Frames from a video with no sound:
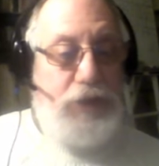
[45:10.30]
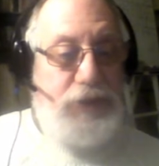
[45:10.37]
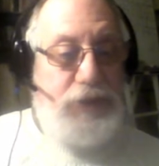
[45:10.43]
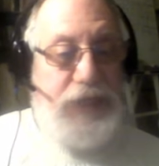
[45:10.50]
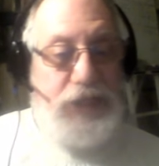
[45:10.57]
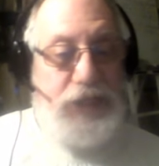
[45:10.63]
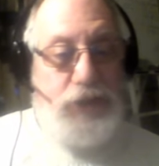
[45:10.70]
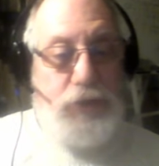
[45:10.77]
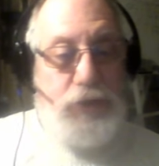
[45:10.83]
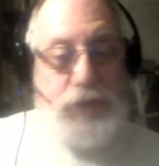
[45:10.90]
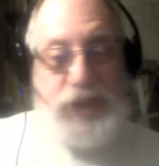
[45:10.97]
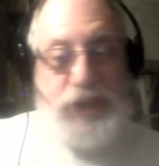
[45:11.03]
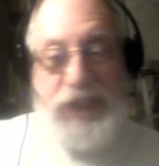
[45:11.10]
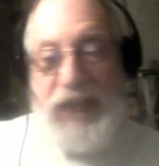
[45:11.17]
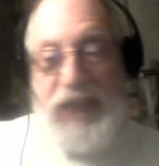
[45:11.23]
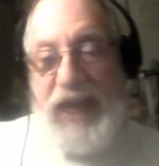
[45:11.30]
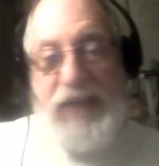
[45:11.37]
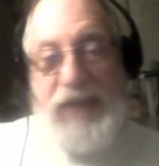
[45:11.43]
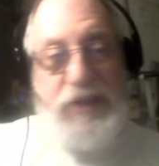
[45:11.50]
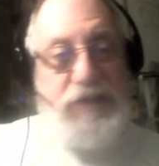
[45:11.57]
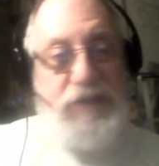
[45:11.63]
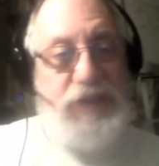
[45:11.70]
Well, as we get towards the
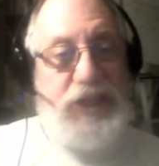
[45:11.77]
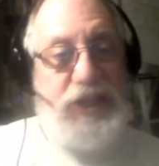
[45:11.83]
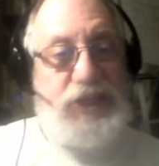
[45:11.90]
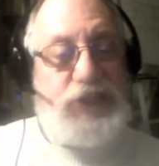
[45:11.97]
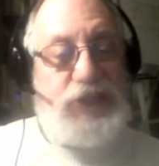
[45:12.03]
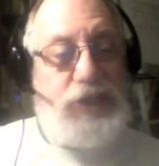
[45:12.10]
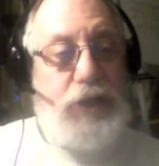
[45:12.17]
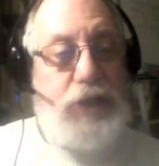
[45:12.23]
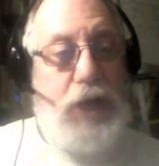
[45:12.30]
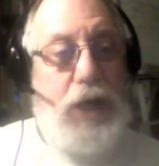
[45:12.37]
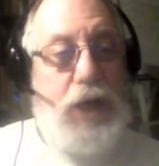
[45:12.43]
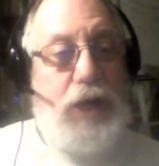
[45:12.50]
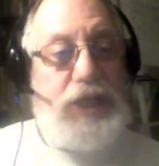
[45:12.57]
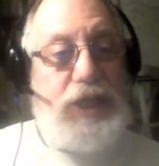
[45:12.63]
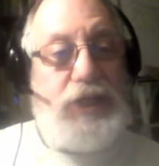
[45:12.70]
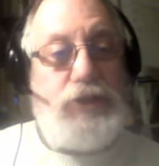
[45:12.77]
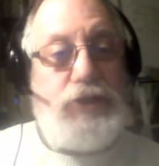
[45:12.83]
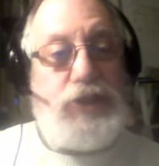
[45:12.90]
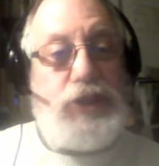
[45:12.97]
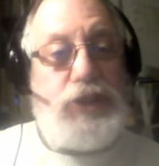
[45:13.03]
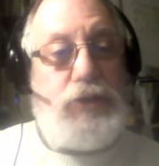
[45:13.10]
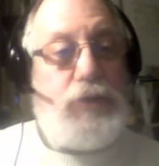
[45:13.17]
end of this,
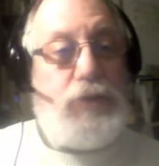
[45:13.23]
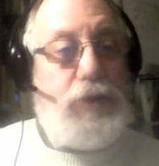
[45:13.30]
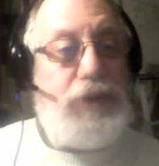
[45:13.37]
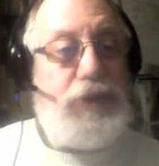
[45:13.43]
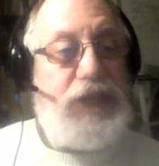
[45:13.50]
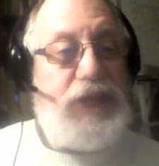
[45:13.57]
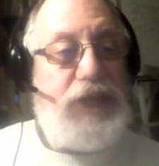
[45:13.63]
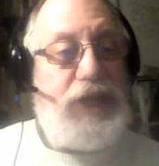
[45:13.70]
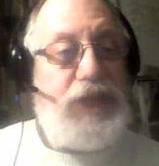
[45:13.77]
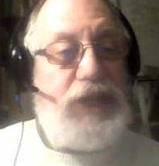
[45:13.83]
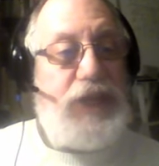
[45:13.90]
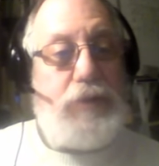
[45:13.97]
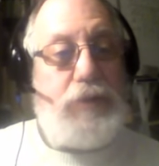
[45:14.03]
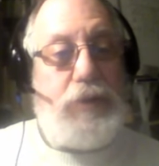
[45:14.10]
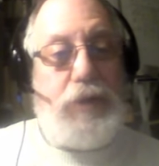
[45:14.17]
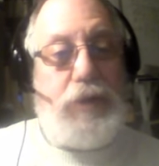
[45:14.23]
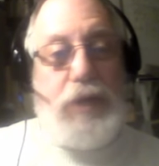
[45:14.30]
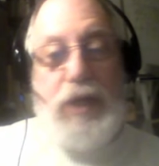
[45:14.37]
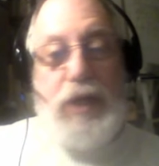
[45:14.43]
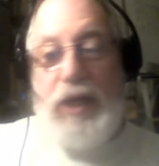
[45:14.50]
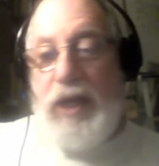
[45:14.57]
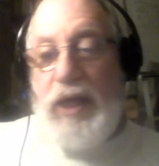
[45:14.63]
here's the cool thing.
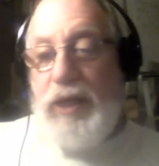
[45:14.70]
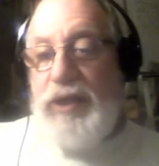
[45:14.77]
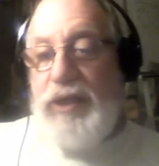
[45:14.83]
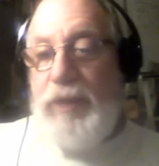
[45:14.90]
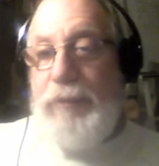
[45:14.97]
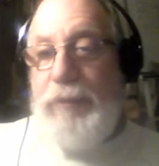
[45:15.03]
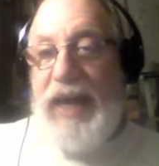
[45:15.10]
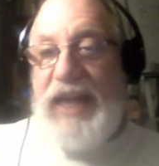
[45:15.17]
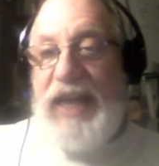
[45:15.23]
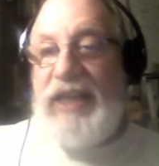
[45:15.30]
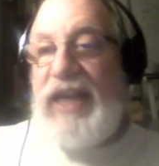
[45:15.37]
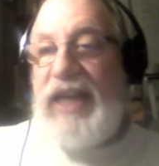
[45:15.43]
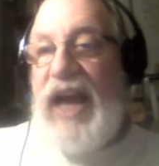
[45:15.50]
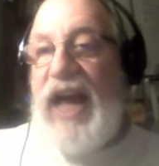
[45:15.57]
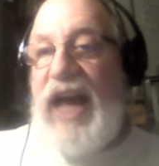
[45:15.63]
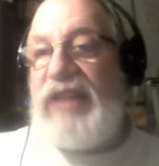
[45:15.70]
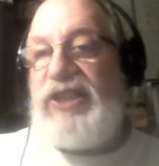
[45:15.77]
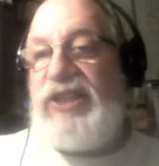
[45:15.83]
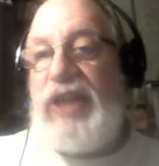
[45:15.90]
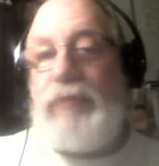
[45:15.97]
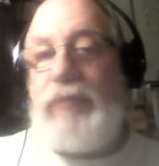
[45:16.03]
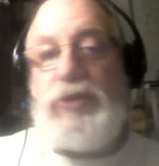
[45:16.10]
The main
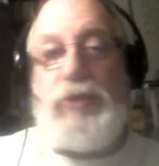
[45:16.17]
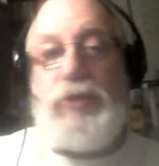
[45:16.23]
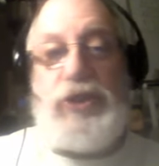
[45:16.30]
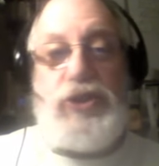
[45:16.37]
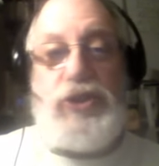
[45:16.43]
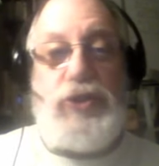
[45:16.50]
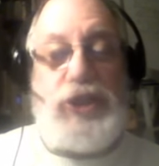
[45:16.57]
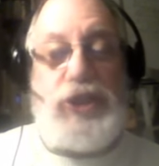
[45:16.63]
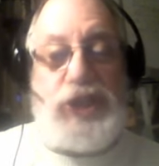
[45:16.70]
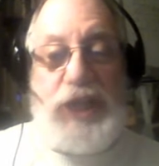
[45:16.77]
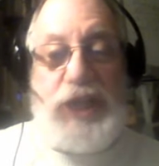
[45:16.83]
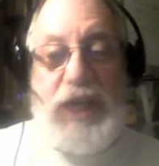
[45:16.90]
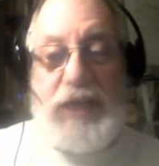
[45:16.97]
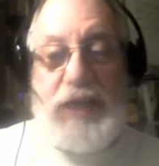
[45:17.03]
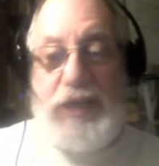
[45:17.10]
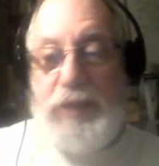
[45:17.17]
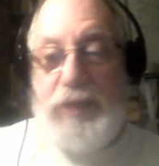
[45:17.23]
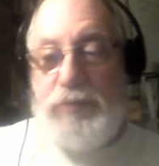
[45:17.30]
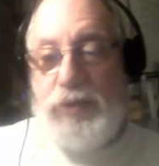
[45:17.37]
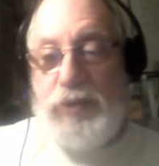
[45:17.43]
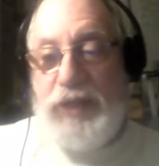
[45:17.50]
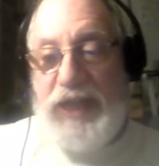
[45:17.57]
concepts which
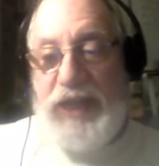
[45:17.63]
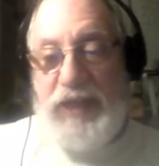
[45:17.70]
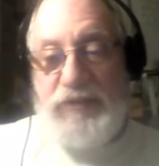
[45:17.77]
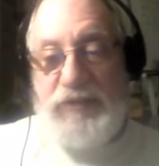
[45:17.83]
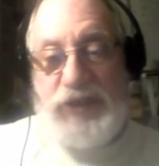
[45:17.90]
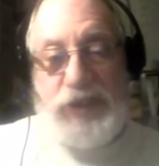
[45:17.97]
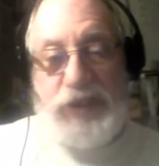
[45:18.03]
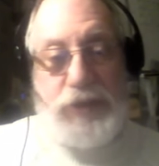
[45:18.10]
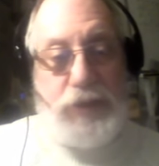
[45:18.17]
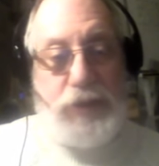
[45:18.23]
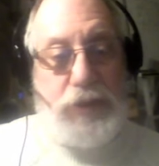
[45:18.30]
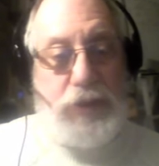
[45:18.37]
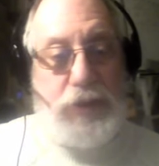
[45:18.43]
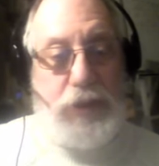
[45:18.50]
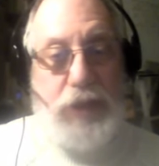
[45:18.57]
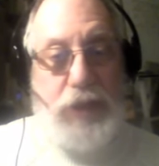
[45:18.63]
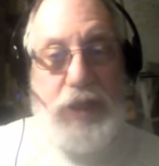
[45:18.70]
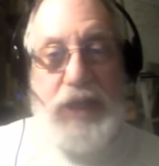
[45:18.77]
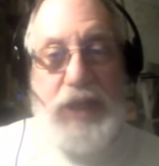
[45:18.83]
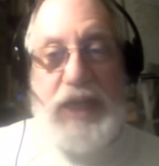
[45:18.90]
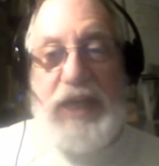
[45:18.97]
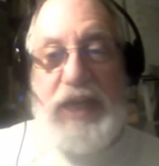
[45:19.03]
Christianity believes,
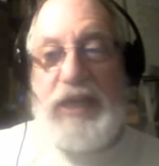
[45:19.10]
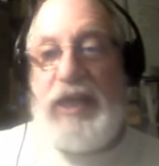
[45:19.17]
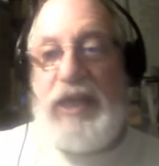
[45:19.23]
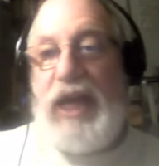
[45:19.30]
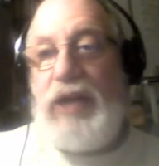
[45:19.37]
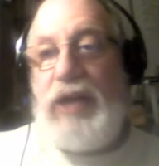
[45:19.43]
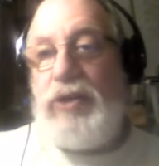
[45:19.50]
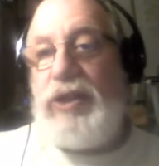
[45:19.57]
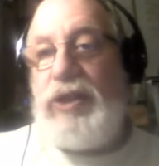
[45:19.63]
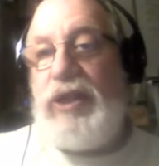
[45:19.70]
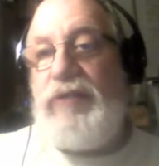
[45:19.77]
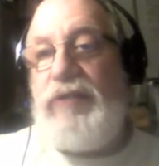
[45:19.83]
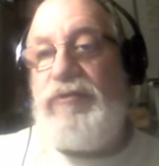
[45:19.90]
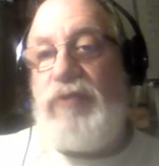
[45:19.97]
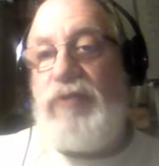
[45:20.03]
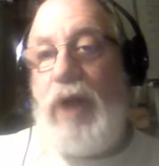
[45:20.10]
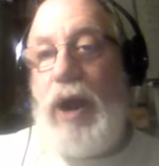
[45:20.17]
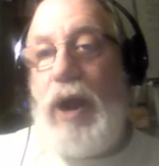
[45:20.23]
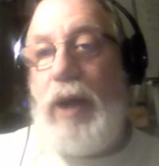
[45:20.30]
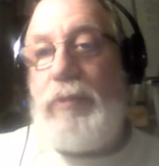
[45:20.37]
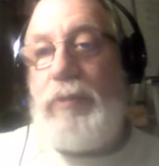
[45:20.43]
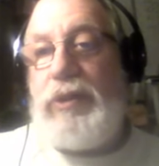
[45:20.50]
it inherited
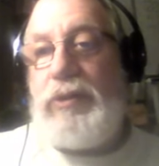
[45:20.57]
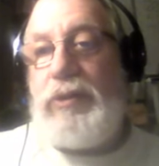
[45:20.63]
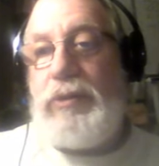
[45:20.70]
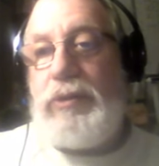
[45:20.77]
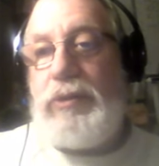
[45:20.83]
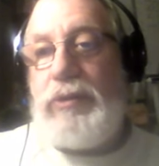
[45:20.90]
from